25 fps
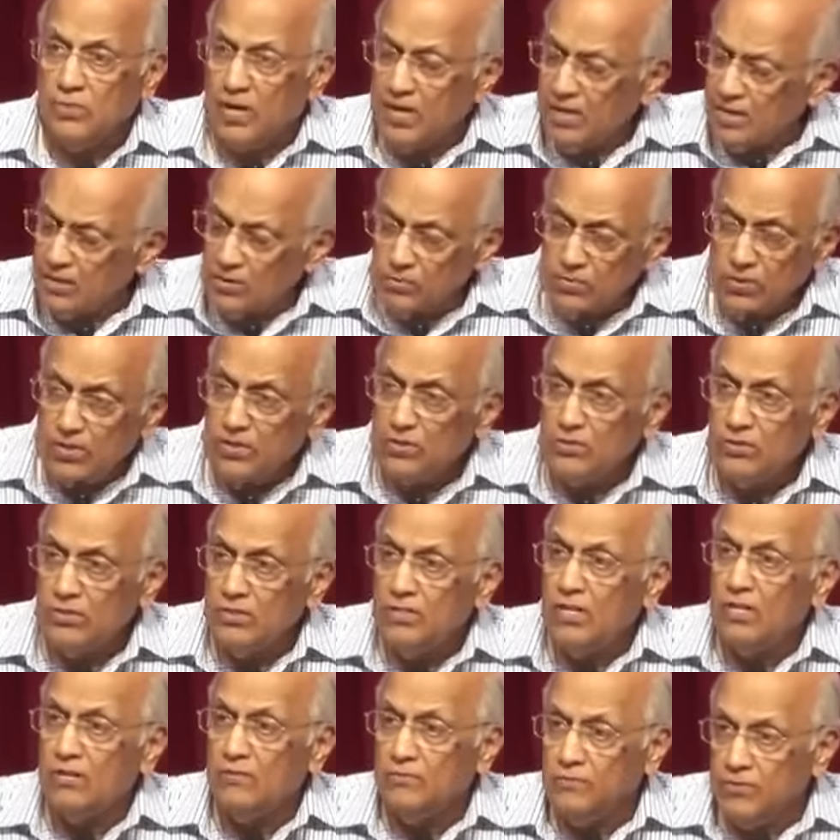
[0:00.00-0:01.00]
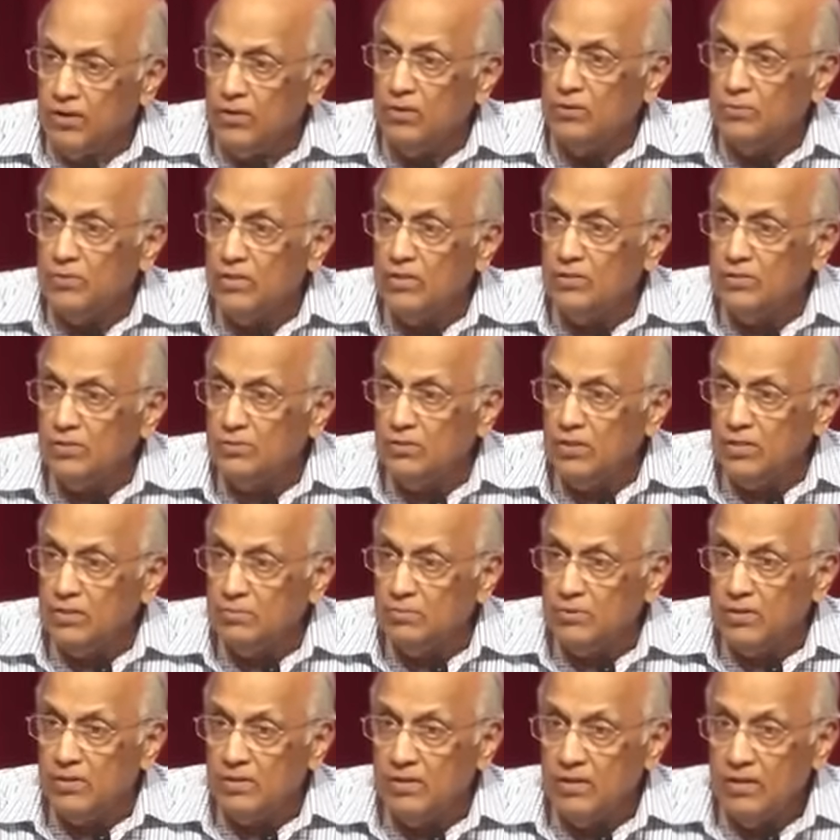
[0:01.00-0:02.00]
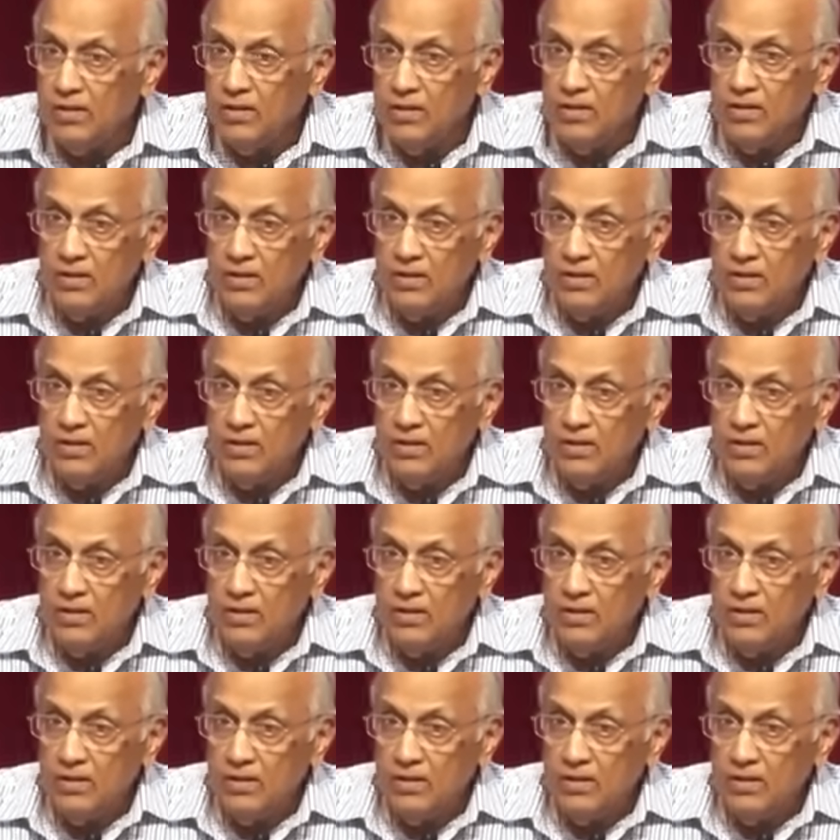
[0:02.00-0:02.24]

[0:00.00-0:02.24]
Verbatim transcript: why in the world should God fill you with His Holy Spirit?